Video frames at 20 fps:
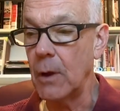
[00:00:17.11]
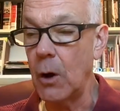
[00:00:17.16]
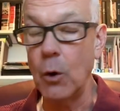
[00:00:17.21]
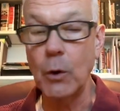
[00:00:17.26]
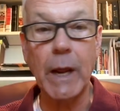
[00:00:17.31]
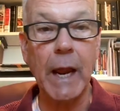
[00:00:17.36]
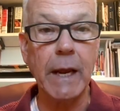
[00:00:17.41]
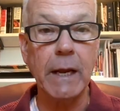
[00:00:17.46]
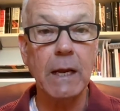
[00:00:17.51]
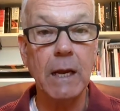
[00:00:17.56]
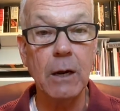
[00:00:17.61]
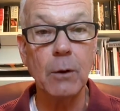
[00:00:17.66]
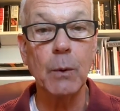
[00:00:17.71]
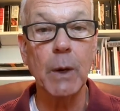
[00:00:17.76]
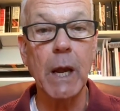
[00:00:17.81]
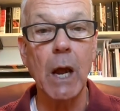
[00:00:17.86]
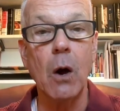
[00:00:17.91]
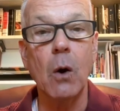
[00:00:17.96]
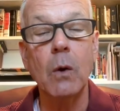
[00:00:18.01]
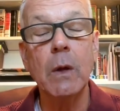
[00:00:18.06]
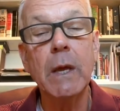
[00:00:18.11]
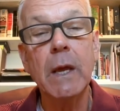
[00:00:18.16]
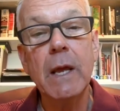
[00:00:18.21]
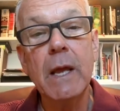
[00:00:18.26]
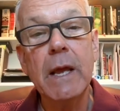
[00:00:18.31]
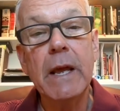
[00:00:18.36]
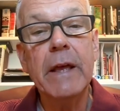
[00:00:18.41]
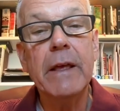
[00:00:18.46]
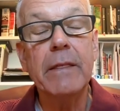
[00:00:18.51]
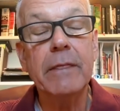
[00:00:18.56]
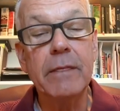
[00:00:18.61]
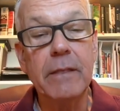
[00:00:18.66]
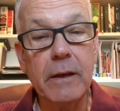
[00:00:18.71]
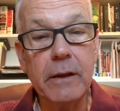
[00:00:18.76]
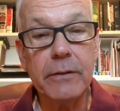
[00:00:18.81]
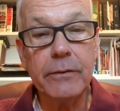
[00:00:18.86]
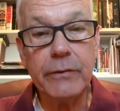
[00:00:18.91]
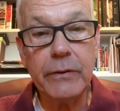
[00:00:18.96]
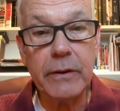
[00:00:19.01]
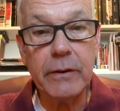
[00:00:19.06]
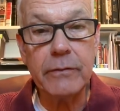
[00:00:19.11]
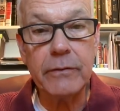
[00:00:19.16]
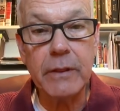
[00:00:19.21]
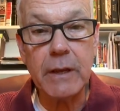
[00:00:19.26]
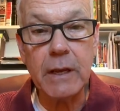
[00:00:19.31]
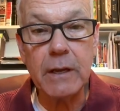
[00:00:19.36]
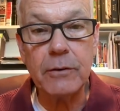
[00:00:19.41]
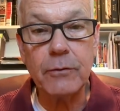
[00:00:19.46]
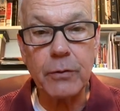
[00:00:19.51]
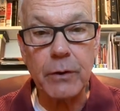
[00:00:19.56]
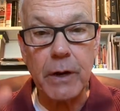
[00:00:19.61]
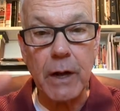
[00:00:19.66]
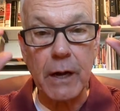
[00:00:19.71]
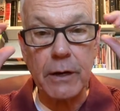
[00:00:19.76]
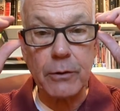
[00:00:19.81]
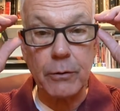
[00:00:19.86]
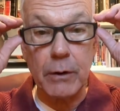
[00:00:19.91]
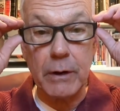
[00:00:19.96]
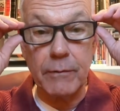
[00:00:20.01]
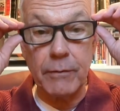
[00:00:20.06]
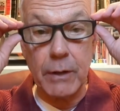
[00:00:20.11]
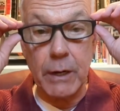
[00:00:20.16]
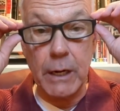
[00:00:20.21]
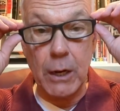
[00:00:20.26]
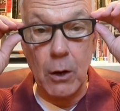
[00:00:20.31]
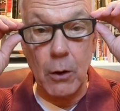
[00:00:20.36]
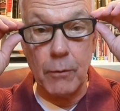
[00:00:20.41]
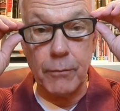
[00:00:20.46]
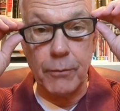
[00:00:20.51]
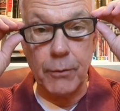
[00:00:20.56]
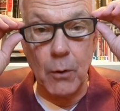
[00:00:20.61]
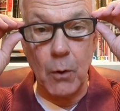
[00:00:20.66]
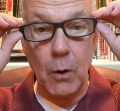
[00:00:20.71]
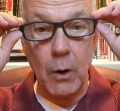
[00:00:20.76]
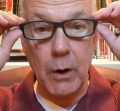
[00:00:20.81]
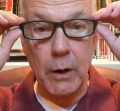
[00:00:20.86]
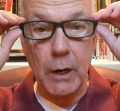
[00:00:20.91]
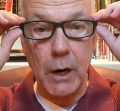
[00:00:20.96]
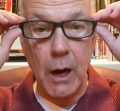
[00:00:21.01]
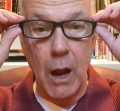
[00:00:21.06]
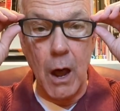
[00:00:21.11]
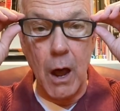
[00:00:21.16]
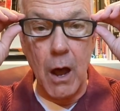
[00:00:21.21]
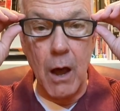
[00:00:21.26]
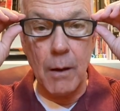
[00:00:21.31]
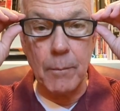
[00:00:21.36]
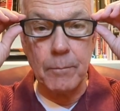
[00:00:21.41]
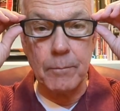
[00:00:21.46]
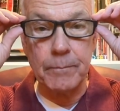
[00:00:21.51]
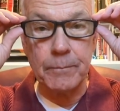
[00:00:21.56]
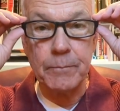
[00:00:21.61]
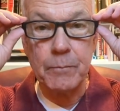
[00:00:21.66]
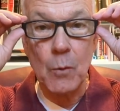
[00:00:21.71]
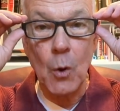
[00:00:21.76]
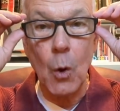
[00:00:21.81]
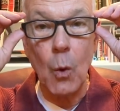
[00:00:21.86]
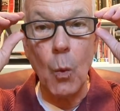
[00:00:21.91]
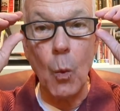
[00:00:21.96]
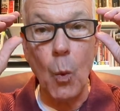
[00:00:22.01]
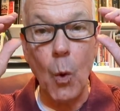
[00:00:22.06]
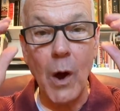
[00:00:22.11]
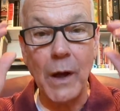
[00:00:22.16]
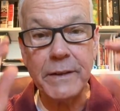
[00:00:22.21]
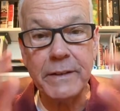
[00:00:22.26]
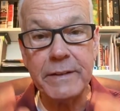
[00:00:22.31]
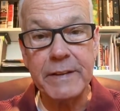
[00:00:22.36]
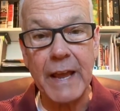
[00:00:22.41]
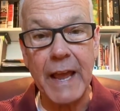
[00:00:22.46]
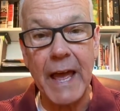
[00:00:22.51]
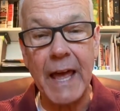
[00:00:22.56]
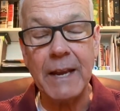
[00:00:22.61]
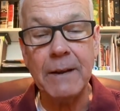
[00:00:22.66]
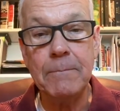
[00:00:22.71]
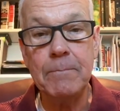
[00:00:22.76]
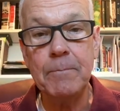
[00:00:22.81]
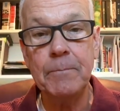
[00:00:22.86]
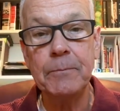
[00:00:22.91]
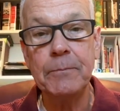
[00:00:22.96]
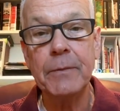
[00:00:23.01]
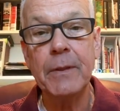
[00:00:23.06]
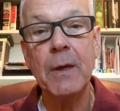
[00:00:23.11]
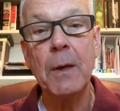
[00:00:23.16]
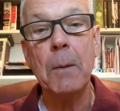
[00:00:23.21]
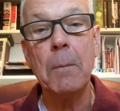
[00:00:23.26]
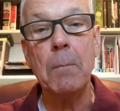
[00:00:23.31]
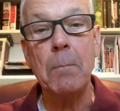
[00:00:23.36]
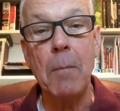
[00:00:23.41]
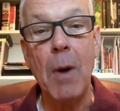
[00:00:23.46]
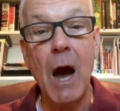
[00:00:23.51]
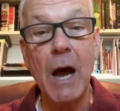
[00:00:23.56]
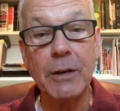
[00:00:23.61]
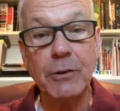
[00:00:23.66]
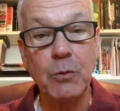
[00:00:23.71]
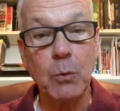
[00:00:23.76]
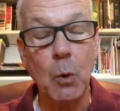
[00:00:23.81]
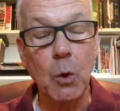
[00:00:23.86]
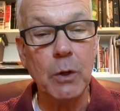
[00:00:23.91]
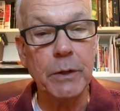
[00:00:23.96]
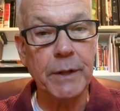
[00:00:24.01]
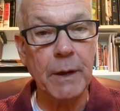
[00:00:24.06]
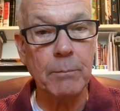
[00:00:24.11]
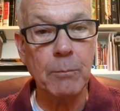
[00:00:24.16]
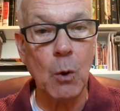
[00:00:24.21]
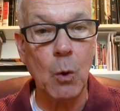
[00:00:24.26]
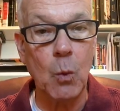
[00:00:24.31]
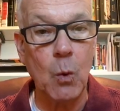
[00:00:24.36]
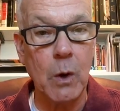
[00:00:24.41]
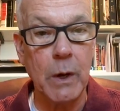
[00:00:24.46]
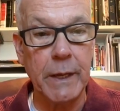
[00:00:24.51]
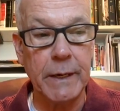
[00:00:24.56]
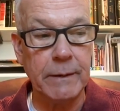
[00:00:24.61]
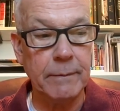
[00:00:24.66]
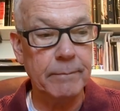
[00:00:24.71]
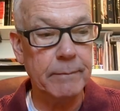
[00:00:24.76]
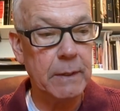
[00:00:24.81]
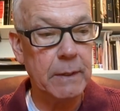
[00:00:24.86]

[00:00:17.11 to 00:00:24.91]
Okay, here we go. This is the introductory video for Com 110, module number 1.